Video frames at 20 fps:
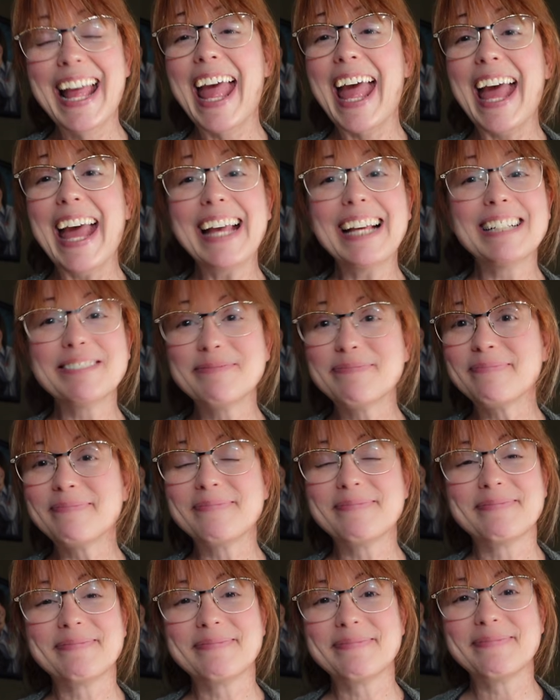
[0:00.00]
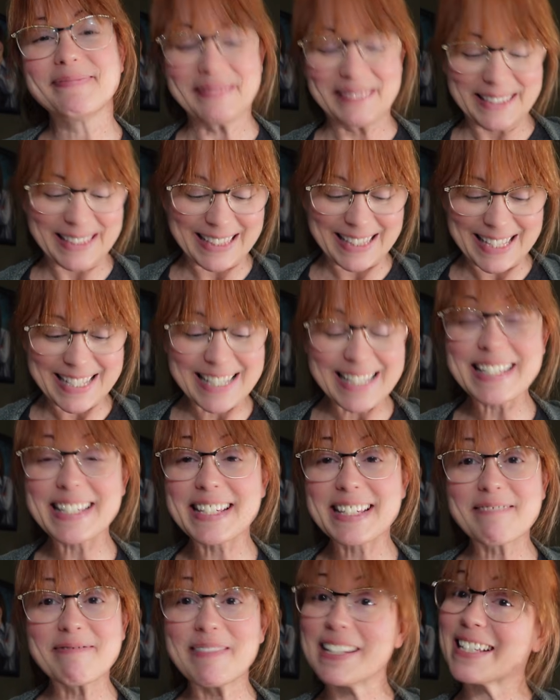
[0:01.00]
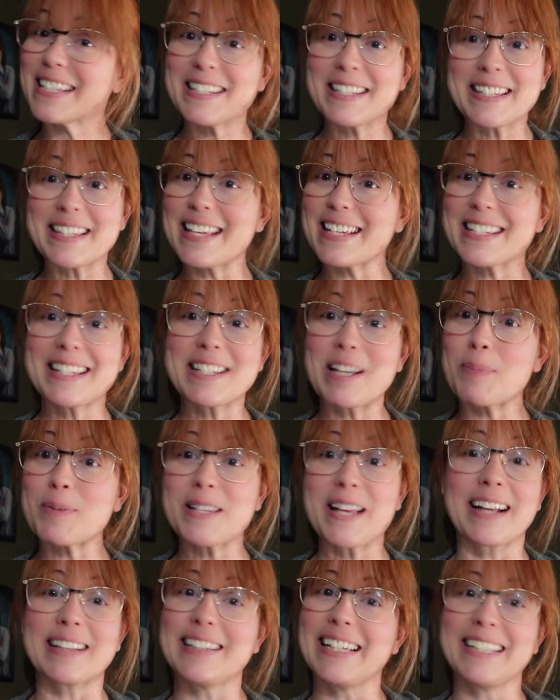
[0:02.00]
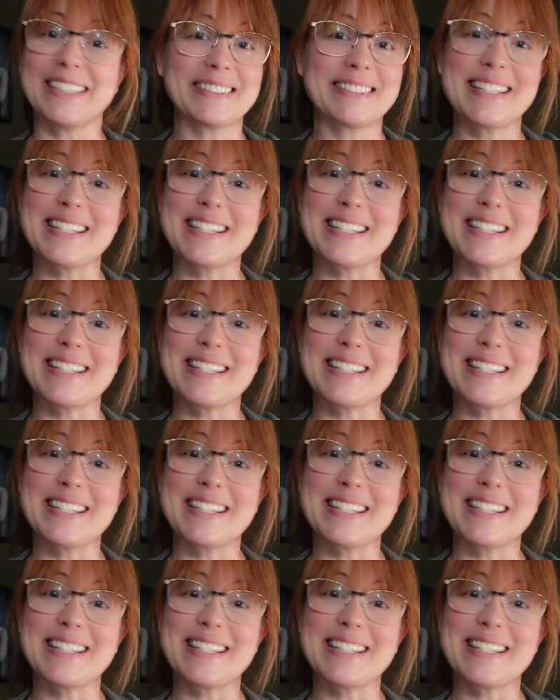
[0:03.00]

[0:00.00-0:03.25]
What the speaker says: Hey, this is upcycling.